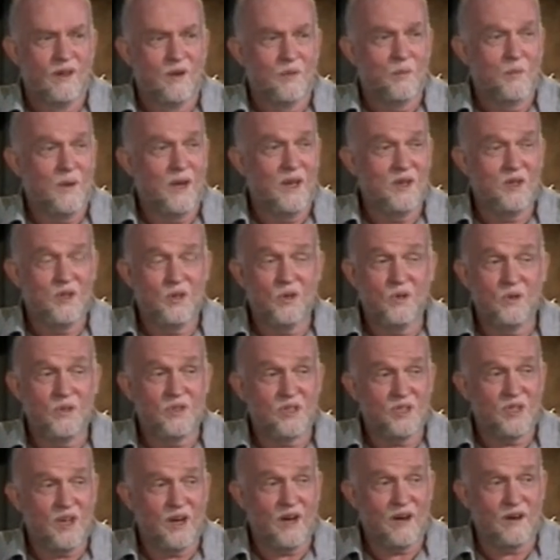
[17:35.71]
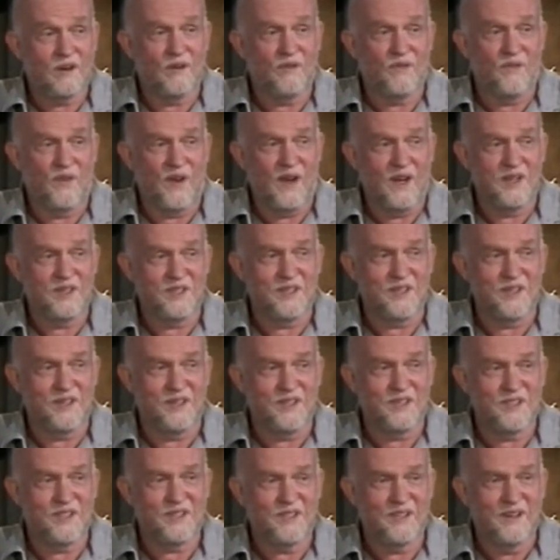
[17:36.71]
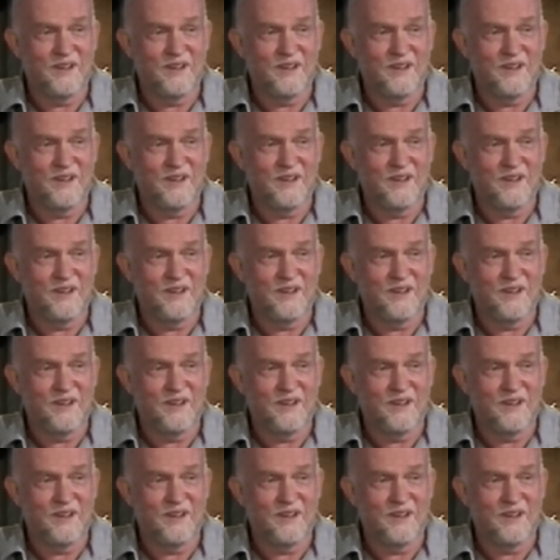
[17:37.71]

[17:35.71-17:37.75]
made huge sacrifices